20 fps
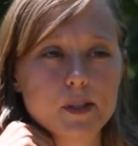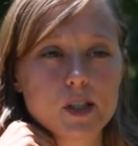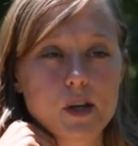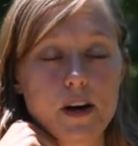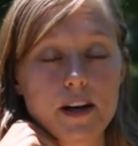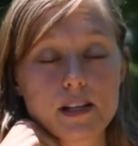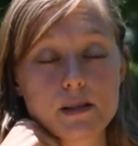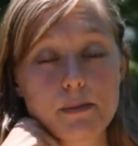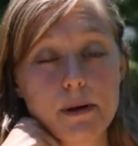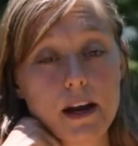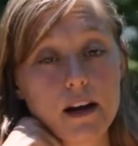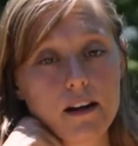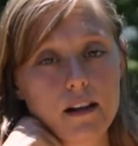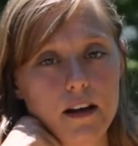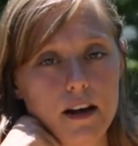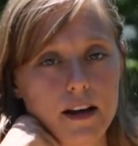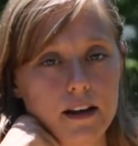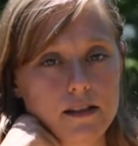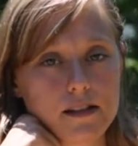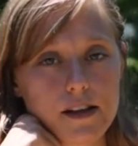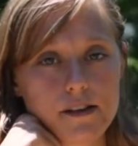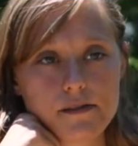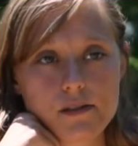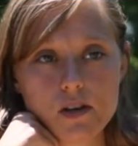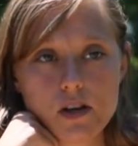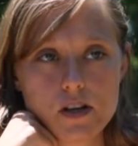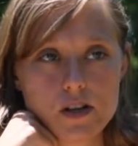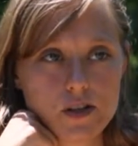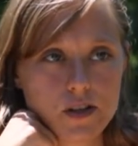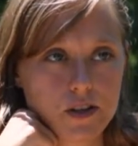So I spent like
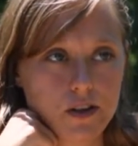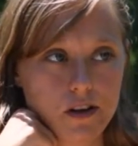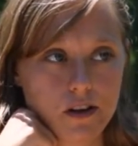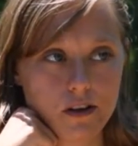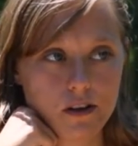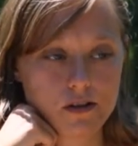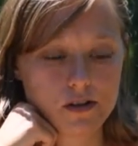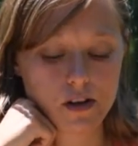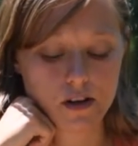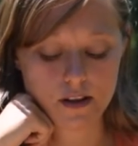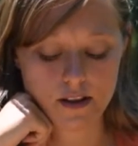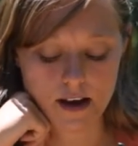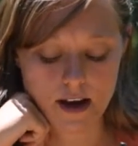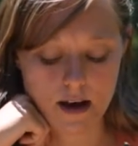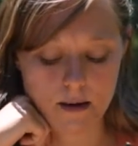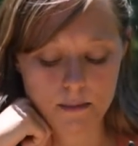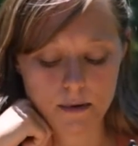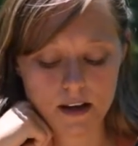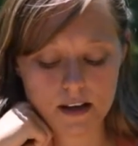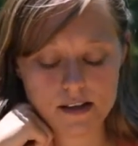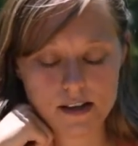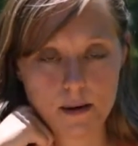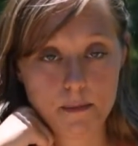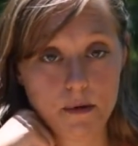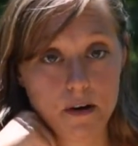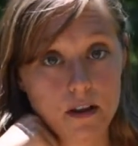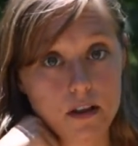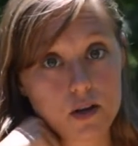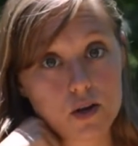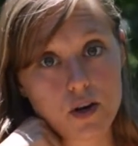several $100s on that because I
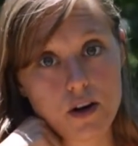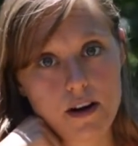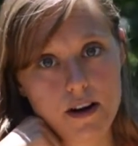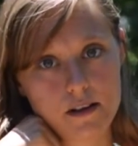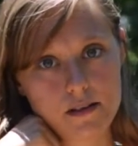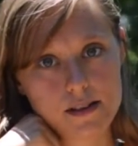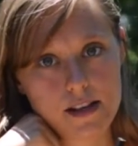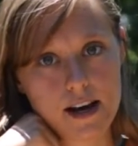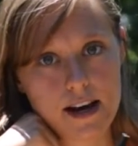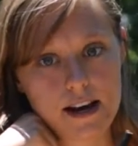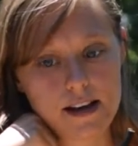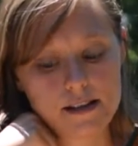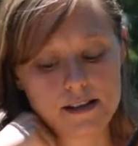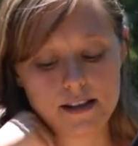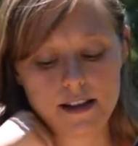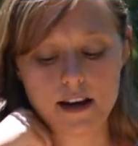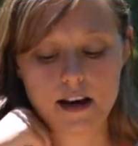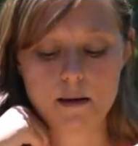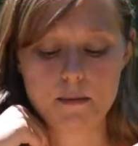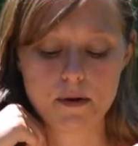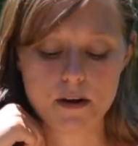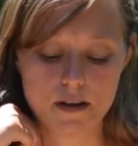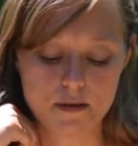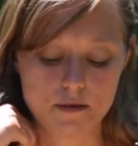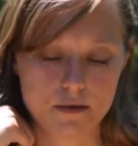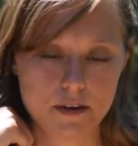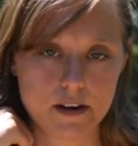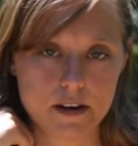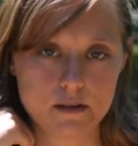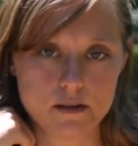bought the trial size and then I bought the
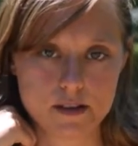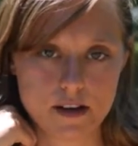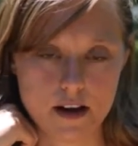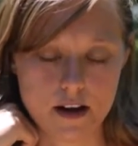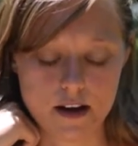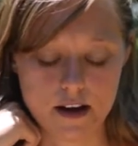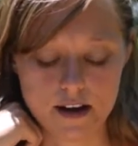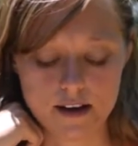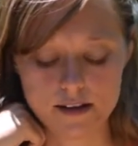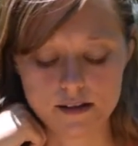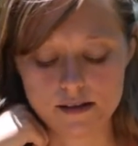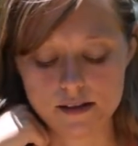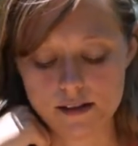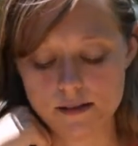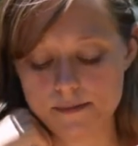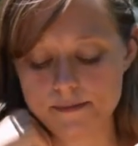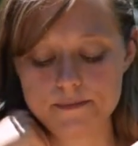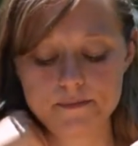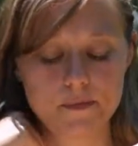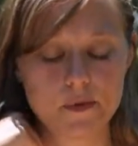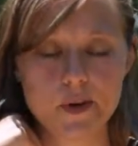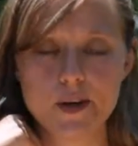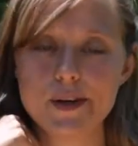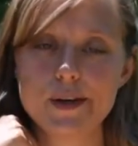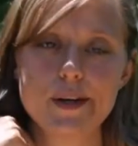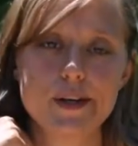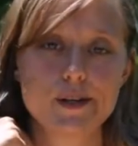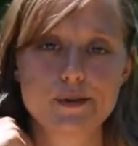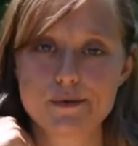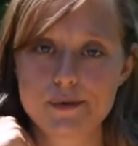real size, and
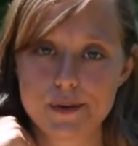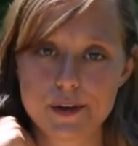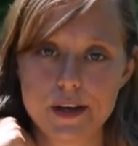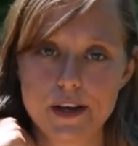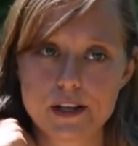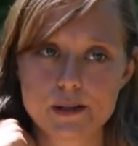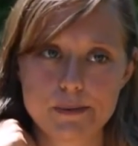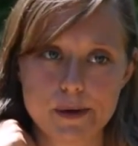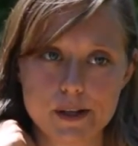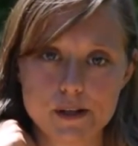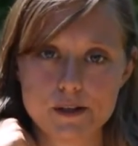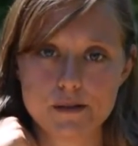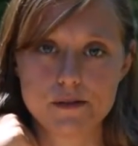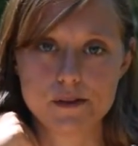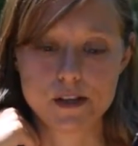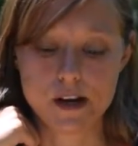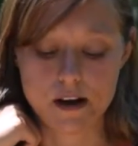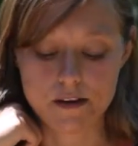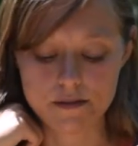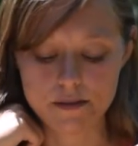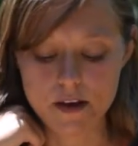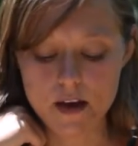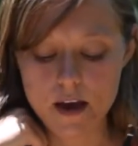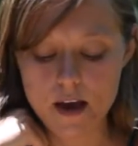it's really expensive stuff.